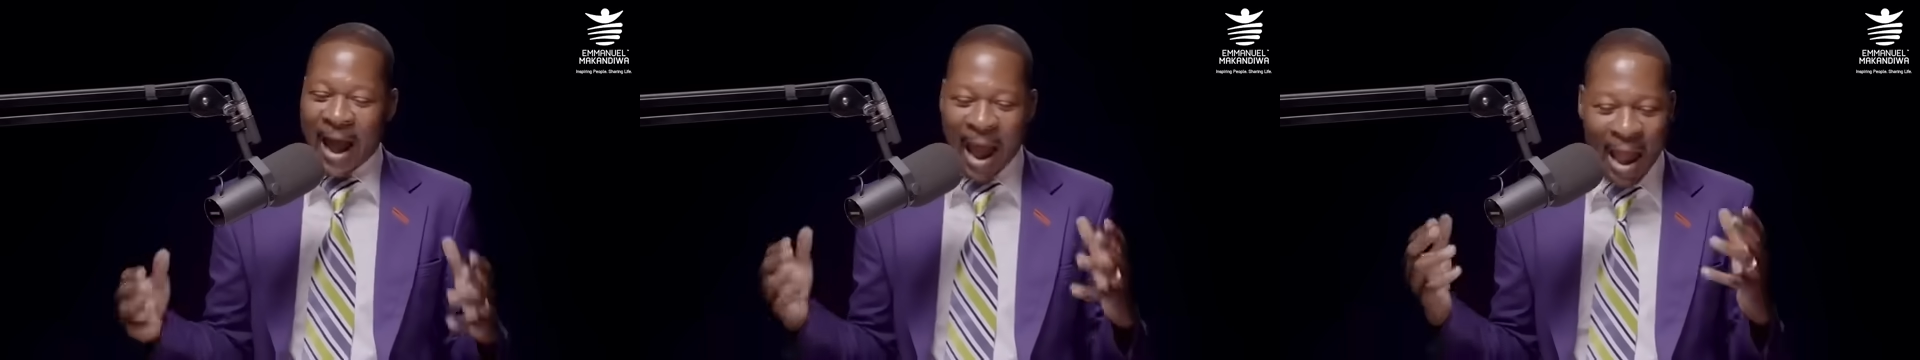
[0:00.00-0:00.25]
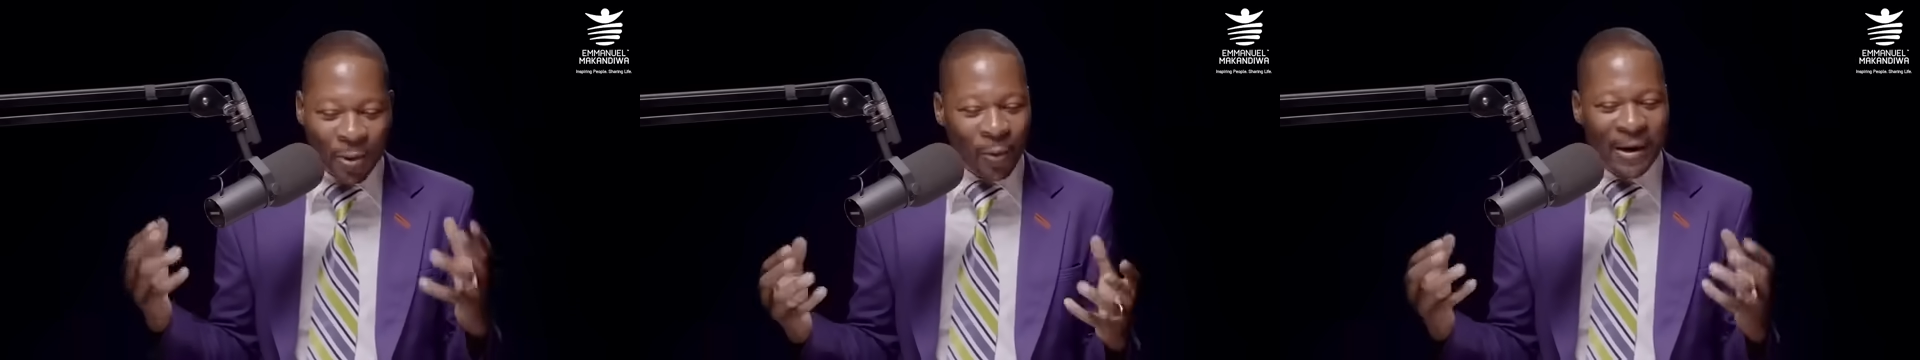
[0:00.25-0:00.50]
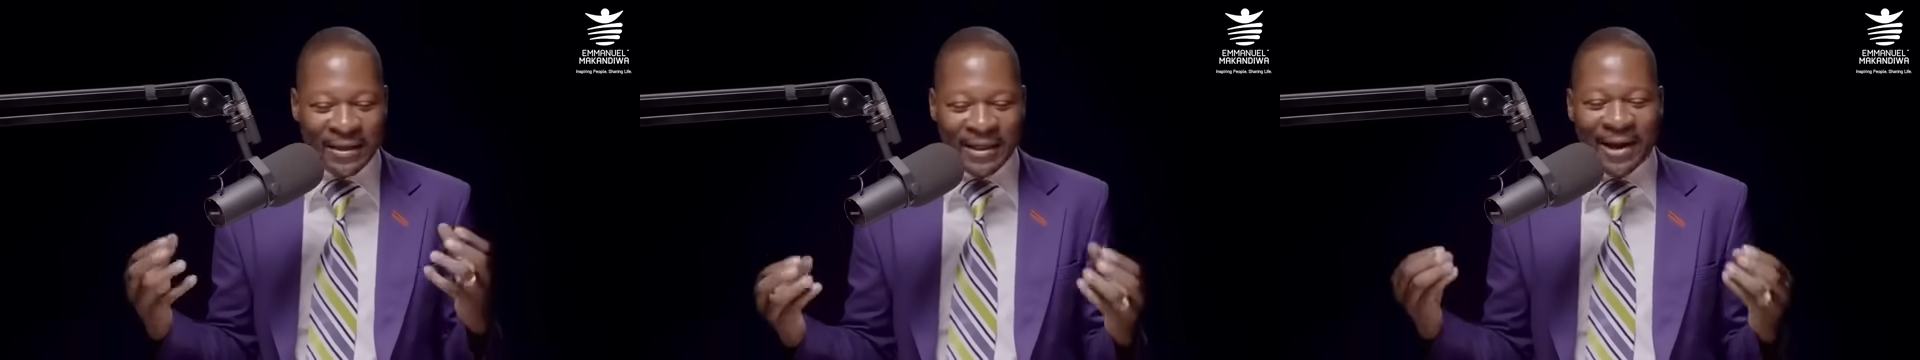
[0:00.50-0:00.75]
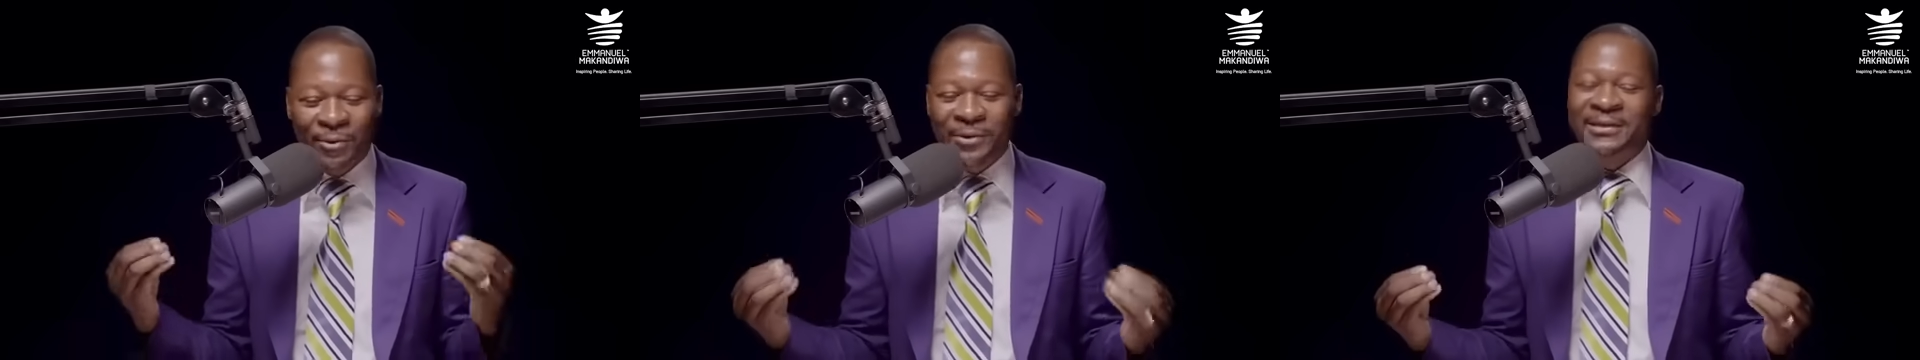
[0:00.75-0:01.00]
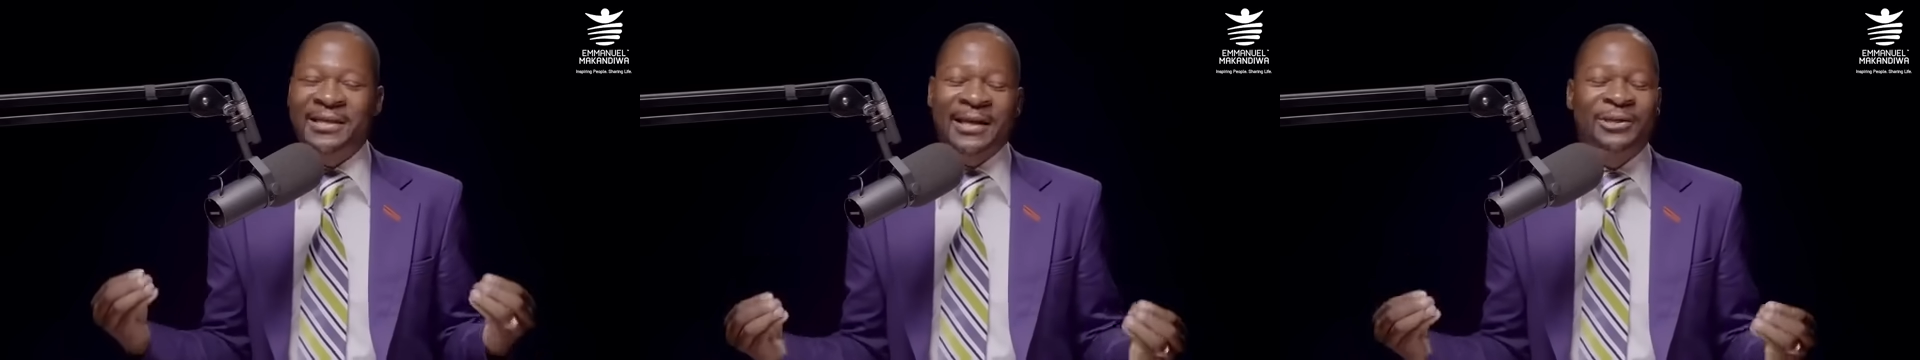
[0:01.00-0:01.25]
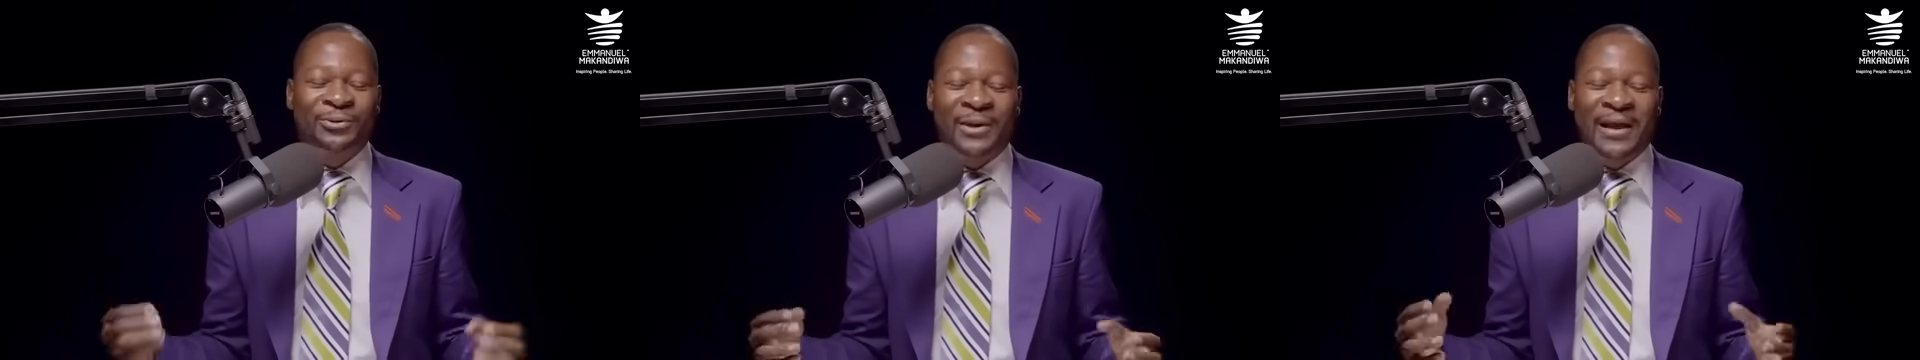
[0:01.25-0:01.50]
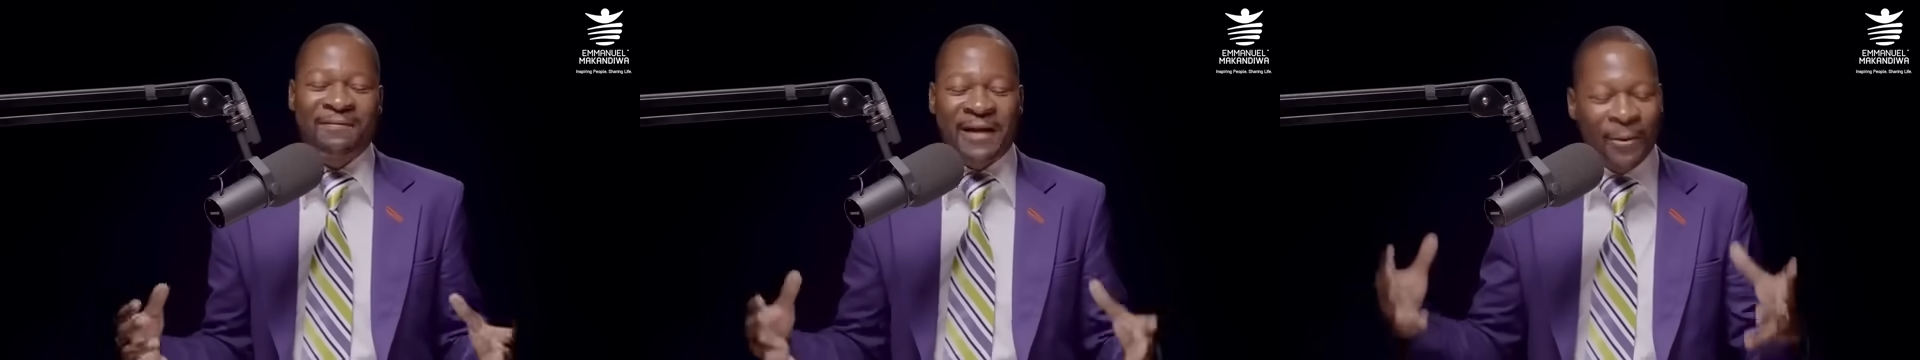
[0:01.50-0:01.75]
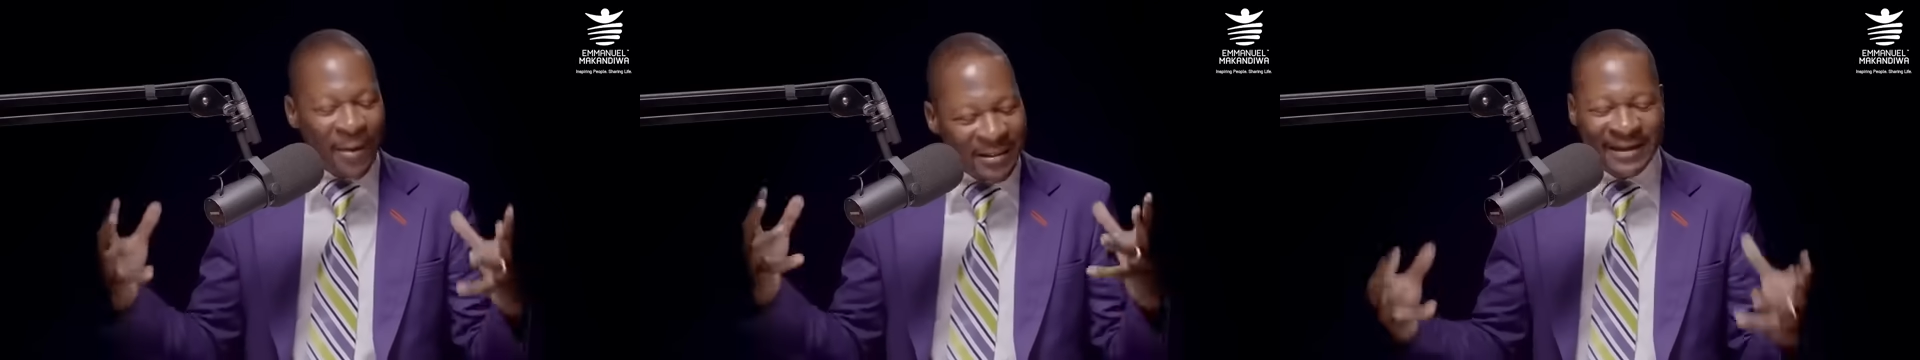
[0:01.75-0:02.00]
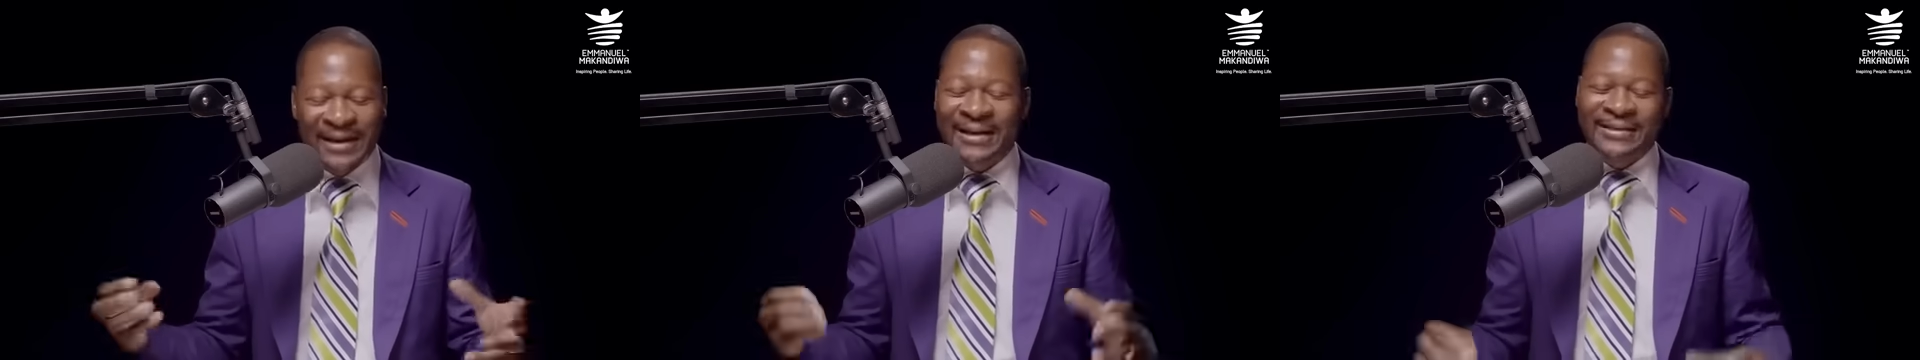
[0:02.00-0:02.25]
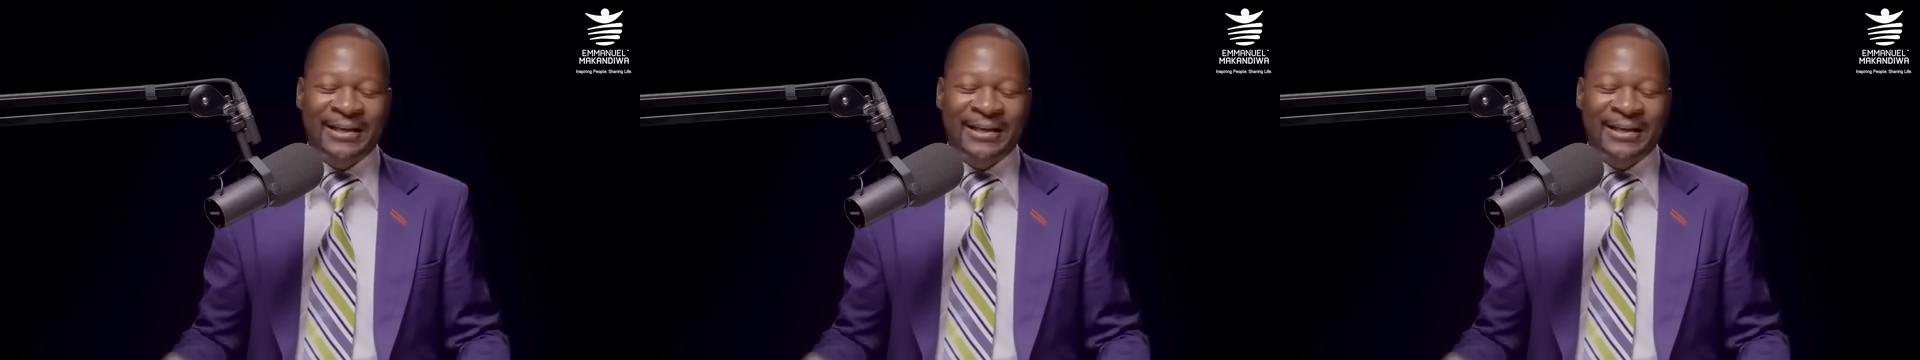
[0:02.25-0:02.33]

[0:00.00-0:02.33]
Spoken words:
I want the anointing that you have, I want the grace